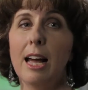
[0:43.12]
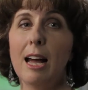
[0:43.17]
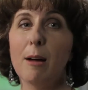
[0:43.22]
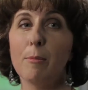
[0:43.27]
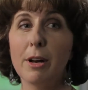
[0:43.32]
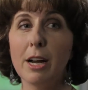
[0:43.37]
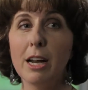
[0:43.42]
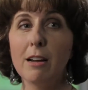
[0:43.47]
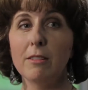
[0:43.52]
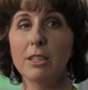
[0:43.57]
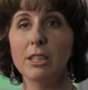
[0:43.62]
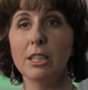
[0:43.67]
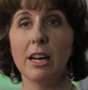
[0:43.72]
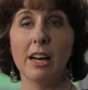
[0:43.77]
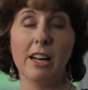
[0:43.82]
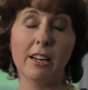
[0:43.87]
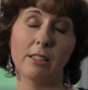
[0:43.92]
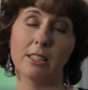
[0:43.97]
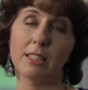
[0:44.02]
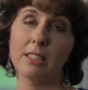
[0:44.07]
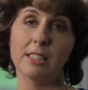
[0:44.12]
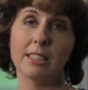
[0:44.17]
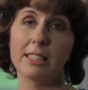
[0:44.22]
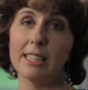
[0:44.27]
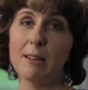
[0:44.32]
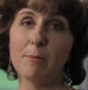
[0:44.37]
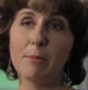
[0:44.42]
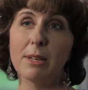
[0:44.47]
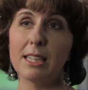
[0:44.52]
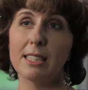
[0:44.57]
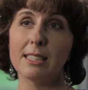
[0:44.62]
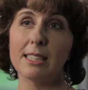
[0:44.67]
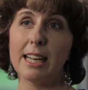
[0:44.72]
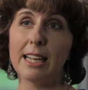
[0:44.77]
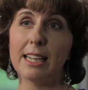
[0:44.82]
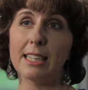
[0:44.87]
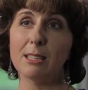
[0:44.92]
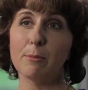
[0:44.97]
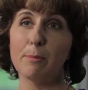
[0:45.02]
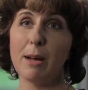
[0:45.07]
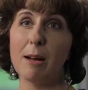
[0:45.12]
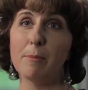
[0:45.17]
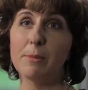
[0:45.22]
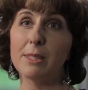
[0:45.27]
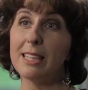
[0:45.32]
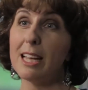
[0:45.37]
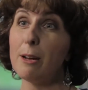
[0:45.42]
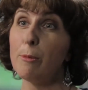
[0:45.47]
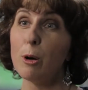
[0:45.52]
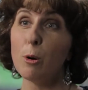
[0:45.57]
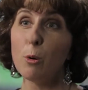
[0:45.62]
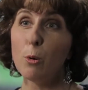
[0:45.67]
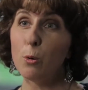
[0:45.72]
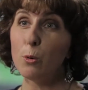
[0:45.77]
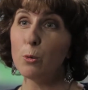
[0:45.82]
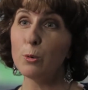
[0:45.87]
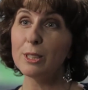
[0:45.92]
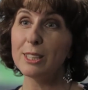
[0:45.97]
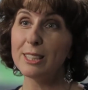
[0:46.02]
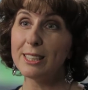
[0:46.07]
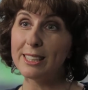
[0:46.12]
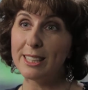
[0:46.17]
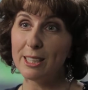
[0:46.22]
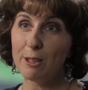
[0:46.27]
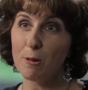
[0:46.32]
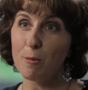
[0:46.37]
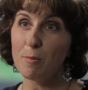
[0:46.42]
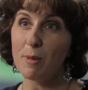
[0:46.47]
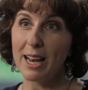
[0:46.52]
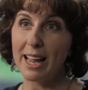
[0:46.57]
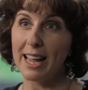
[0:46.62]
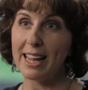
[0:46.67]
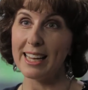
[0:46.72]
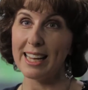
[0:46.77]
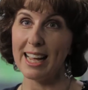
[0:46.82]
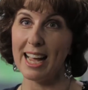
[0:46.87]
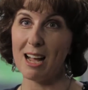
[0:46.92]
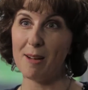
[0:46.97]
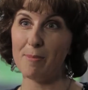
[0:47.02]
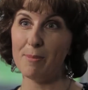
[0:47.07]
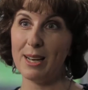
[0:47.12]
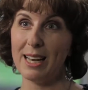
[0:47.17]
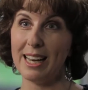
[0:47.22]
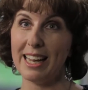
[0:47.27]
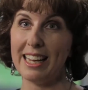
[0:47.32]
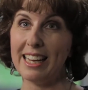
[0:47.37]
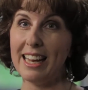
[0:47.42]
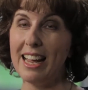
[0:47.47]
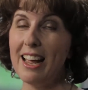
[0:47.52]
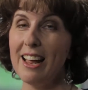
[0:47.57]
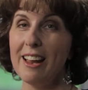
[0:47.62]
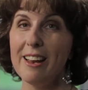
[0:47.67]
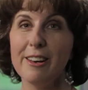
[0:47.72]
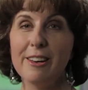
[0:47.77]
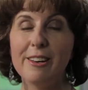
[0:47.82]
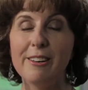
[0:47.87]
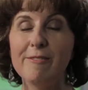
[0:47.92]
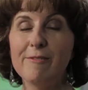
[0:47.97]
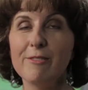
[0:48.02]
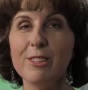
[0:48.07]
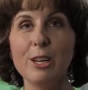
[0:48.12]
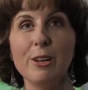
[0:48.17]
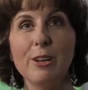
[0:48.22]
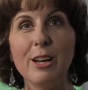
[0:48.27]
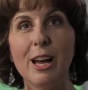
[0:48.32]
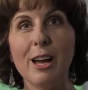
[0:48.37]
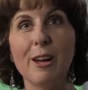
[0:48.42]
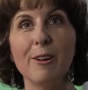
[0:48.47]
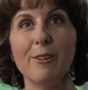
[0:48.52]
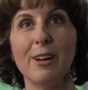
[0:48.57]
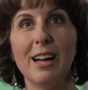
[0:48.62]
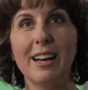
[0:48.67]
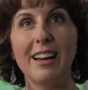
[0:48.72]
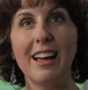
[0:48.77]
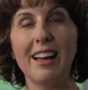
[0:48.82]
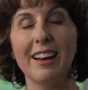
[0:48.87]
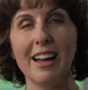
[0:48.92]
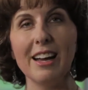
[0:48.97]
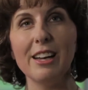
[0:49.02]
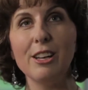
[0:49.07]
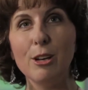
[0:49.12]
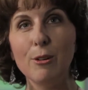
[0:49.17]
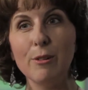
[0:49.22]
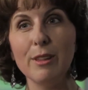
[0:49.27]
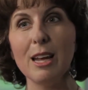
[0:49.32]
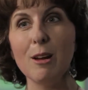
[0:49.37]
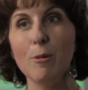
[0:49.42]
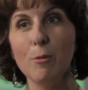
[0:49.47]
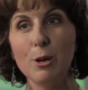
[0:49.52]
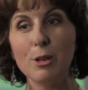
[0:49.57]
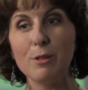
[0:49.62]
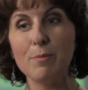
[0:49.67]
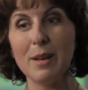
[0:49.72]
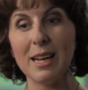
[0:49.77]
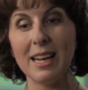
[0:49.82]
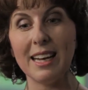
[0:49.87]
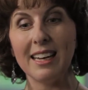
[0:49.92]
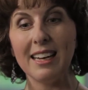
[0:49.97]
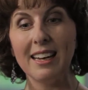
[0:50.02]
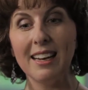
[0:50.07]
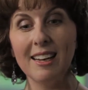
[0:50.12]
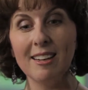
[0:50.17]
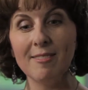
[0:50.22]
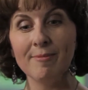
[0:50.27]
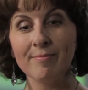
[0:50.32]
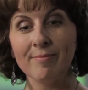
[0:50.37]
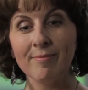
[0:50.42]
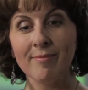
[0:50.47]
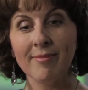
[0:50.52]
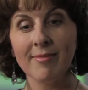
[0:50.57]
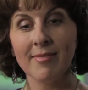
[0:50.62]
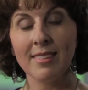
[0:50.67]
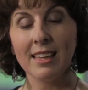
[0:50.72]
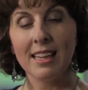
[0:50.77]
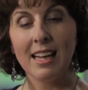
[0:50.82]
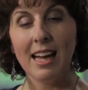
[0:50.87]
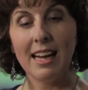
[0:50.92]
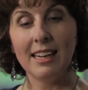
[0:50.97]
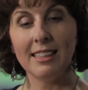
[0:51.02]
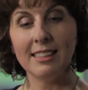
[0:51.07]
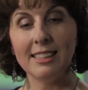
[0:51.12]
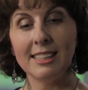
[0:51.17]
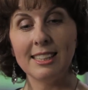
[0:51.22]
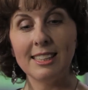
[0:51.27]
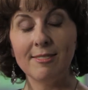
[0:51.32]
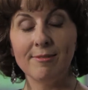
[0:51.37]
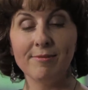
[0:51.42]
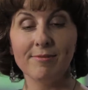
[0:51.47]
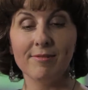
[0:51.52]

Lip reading: And when I returned 10 minutes later, perhaps they were all still playing happily, and I knew they would be. And